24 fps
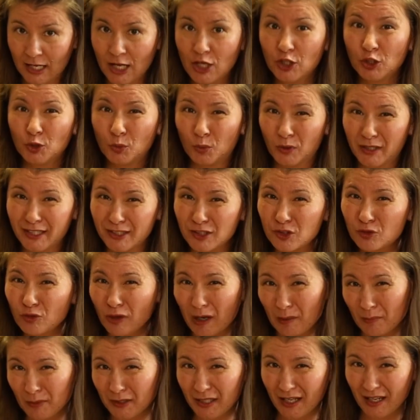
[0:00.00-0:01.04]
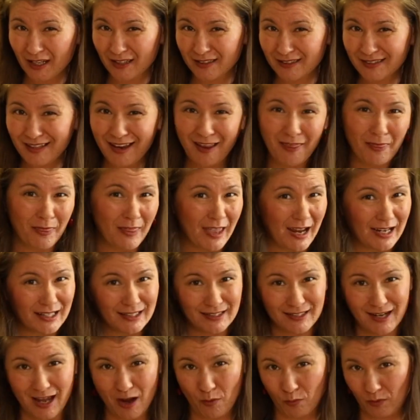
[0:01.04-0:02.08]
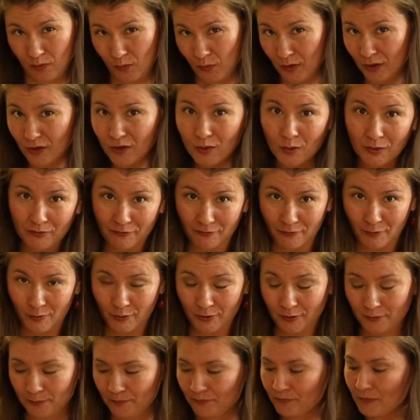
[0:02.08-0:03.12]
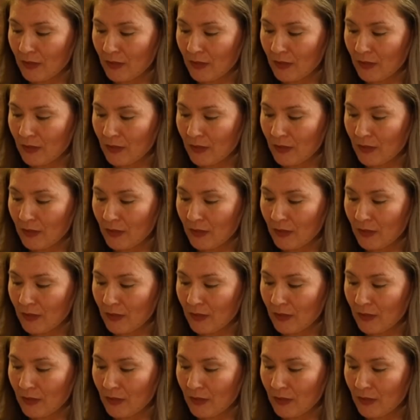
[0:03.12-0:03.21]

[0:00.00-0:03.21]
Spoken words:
You will get scrambled eggs, and that is not what we're going for.